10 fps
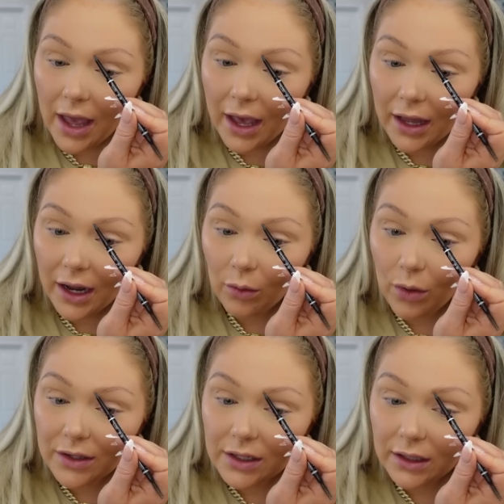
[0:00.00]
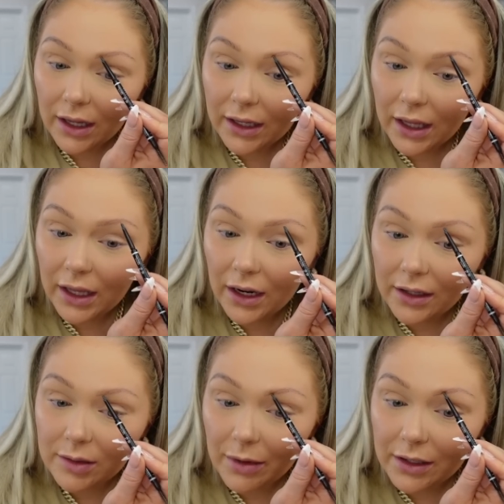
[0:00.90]
And I wasn't like in a
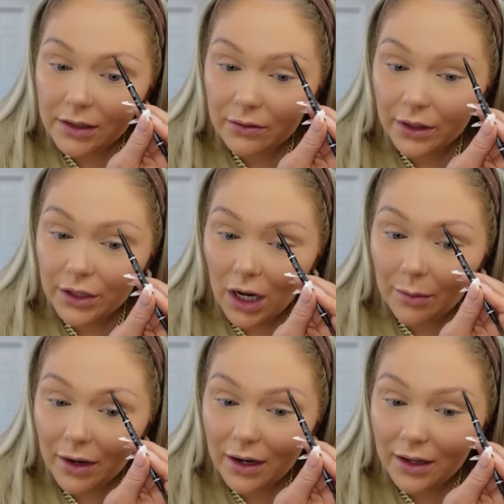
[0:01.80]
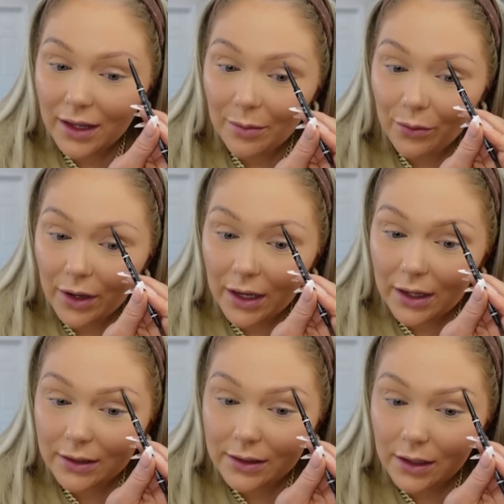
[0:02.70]
space to really talk about it at that point.
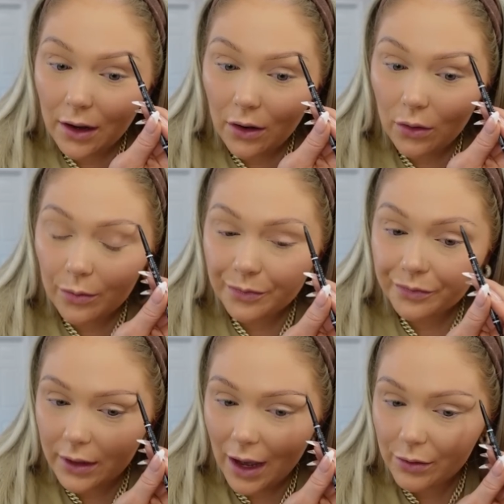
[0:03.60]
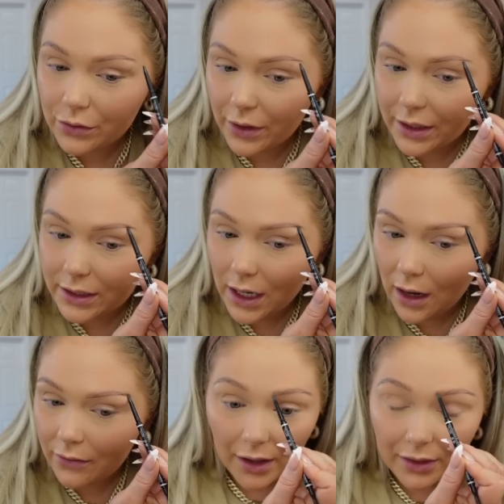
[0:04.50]
And so that was really
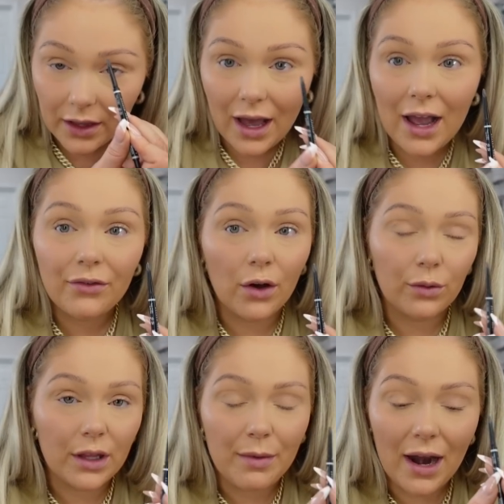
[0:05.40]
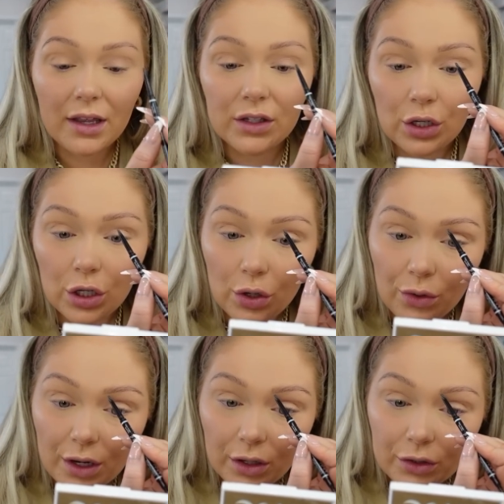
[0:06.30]
tough. I think the guy felt really bad because he knew
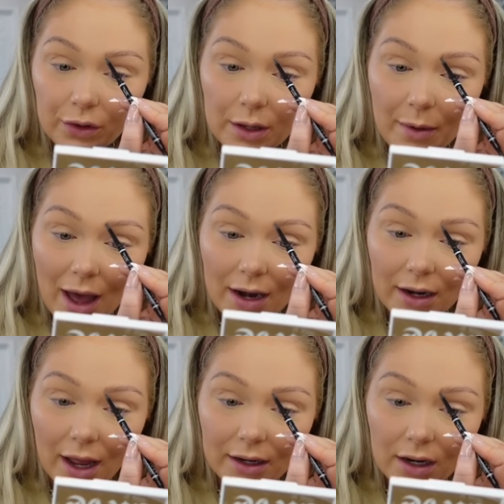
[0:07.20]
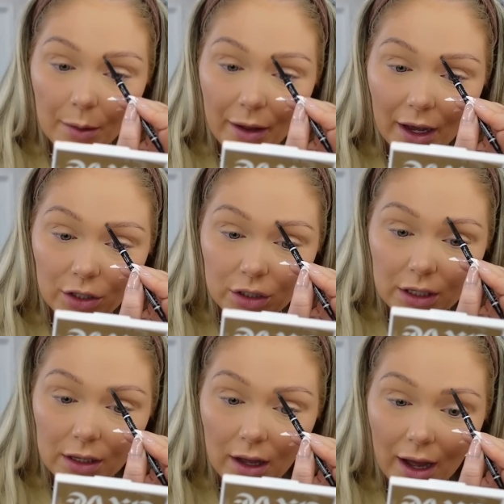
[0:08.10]
that it looked really bad, and ended up
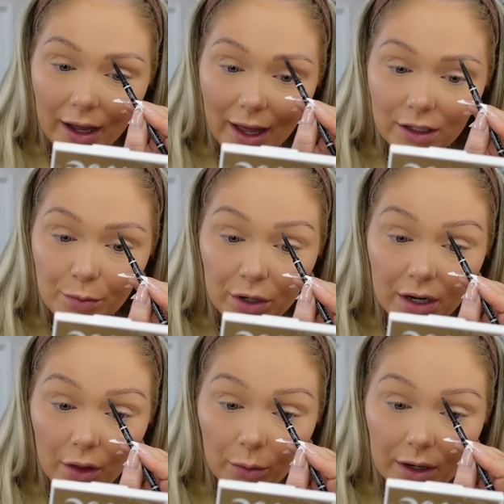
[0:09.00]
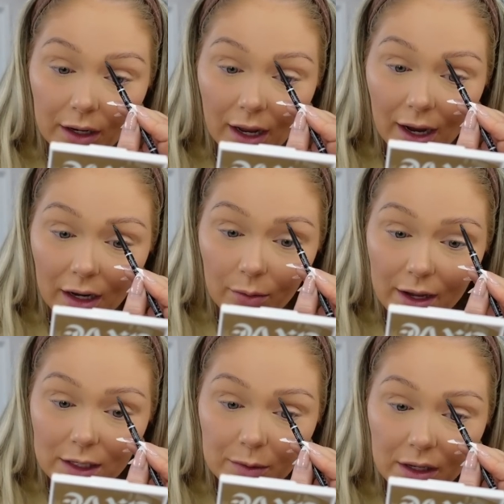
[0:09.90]
actually, I had to put another one in
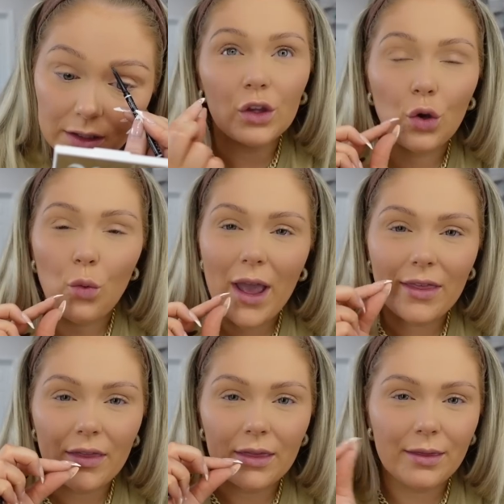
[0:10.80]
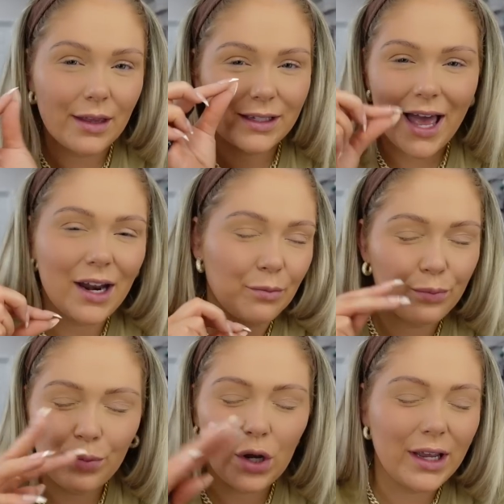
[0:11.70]
anyways because the way that these, I had to
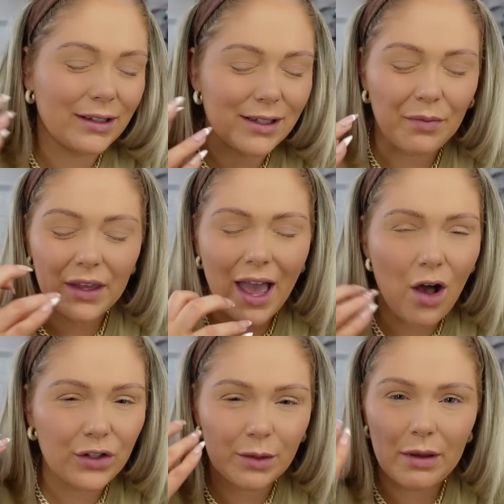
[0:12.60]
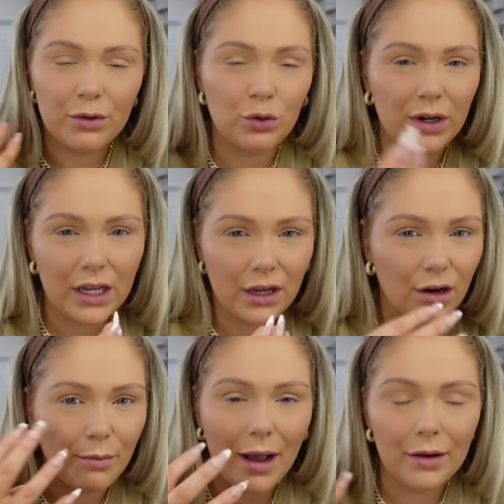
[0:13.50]
put in something else to be able to
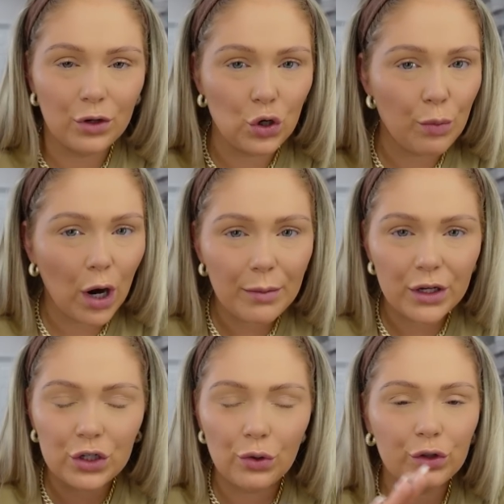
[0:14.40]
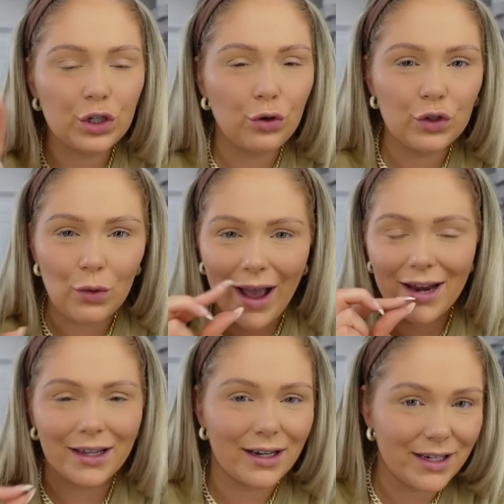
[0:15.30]
adhere my new permanent tooth to. So I had
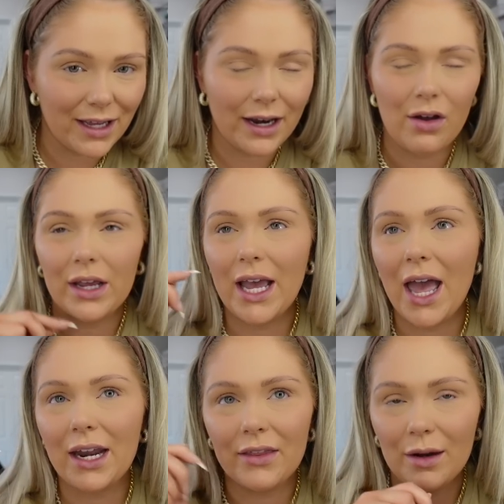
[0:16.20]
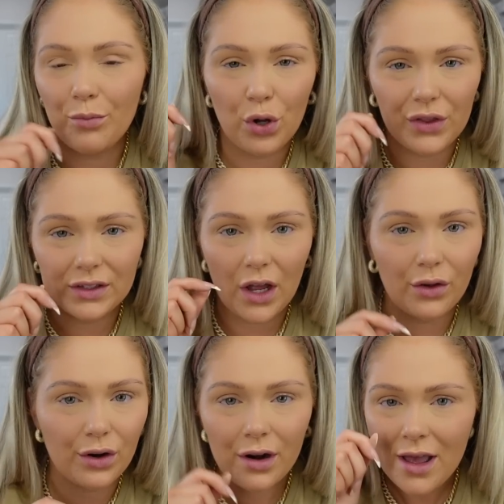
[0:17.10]
to get it taken out again and then put this
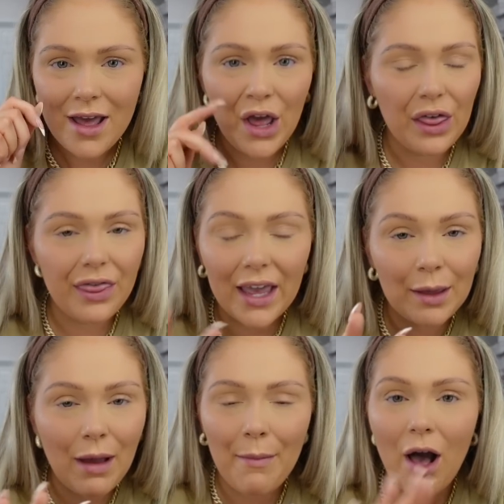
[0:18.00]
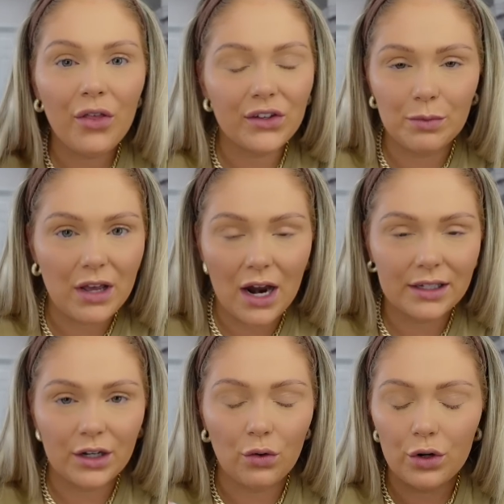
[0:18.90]
other thing in my mouth. To be
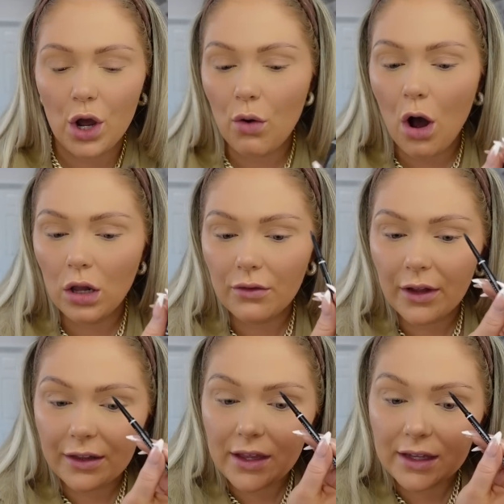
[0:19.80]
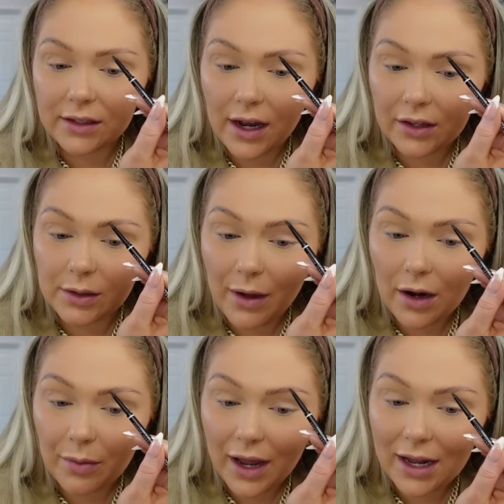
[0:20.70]
honest, I don't know all of like the ins and outs about
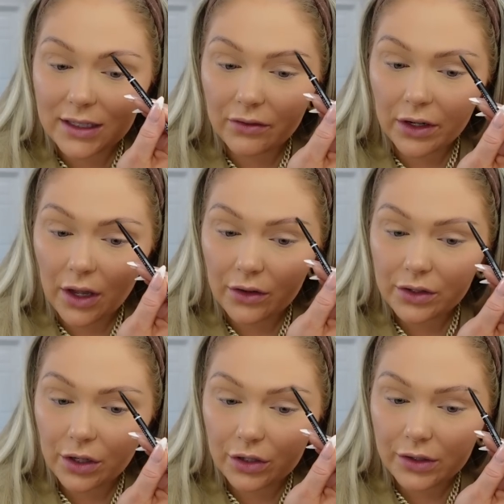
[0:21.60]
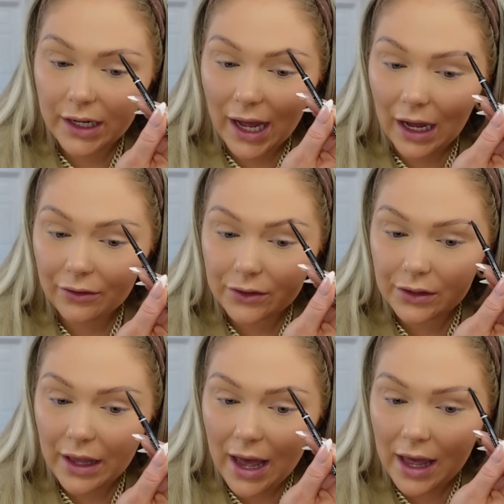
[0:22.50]
it, but I had to have another surgery after
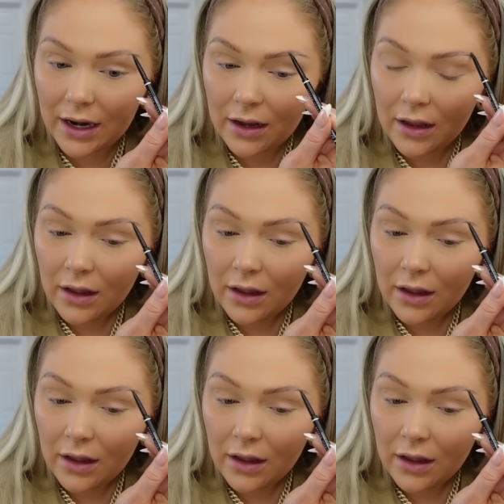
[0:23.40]
that.